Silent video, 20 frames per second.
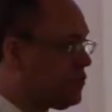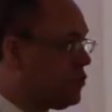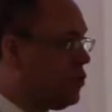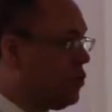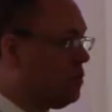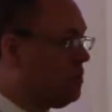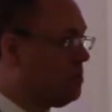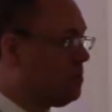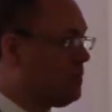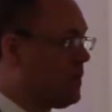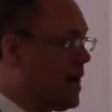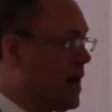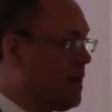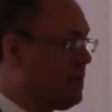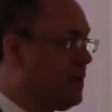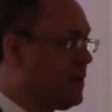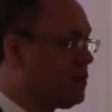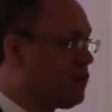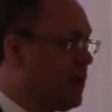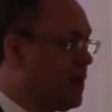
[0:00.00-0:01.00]
so I'm
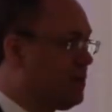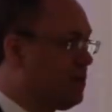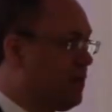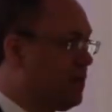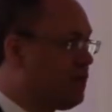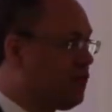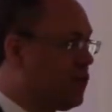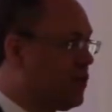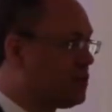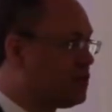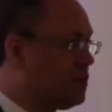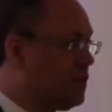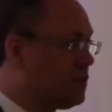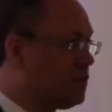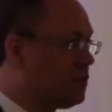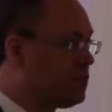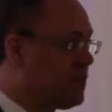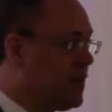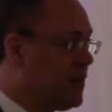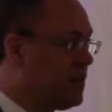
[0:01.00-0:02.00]
incredibly fortunate
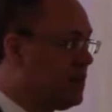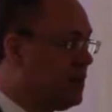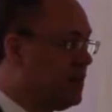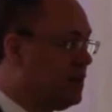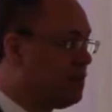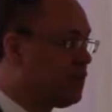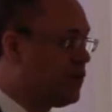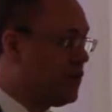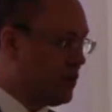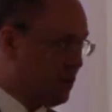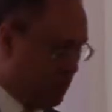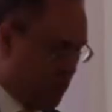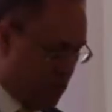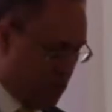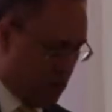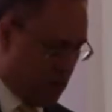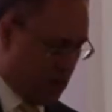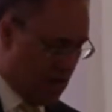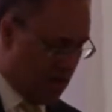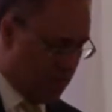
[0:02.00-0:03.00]
to stand here in front of
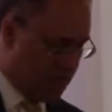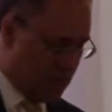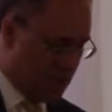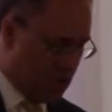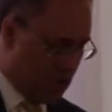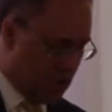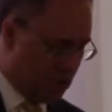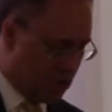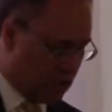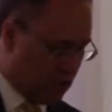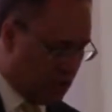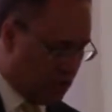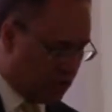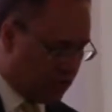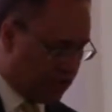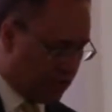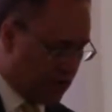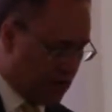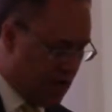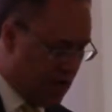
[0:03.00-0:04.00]
you, and I've known Claes
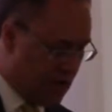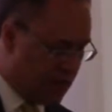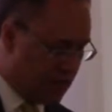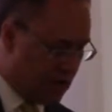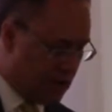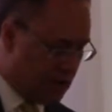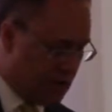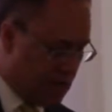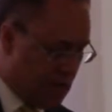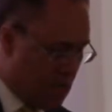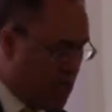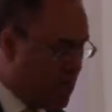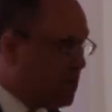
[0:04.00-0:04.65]
forever.